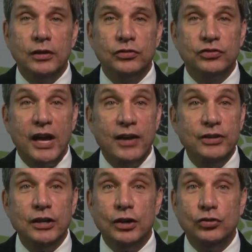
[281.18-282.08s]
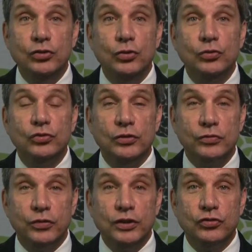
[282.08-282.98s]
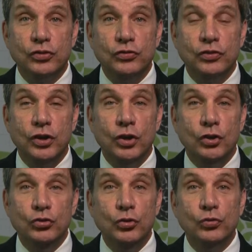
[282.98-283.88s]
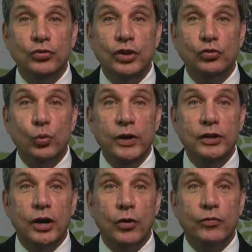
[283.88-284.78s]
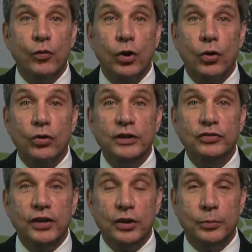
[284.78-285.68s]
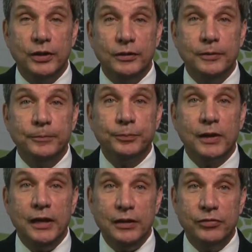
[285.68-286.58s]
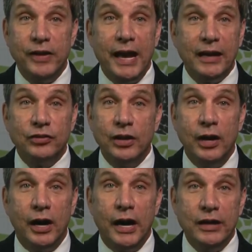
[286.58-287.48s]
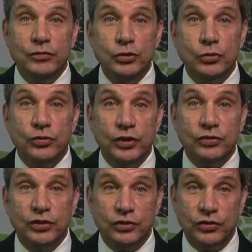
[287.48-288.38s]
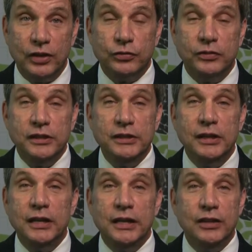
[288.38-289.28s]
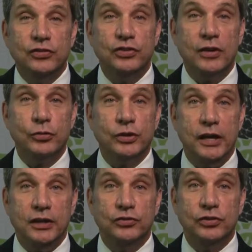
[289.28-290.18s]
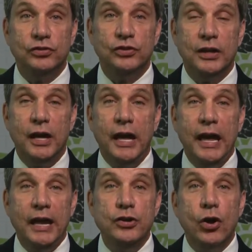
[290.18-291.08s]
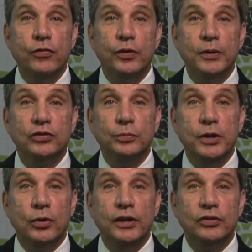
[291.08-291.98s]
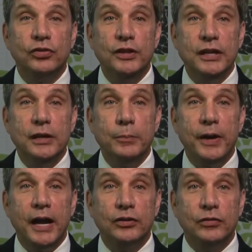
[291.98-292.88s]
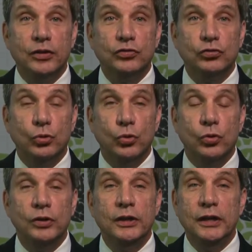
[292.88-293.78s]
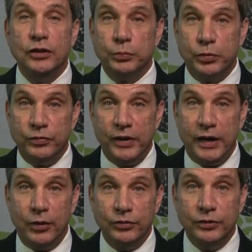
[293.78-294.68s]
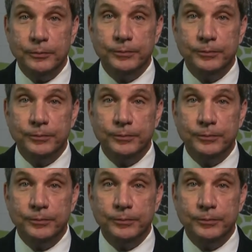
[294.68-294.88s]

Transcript: Savvy accused infringers use this window for early settlement. In fact, I have used this successfully in several cases and know from experience the impact of this tool is profound.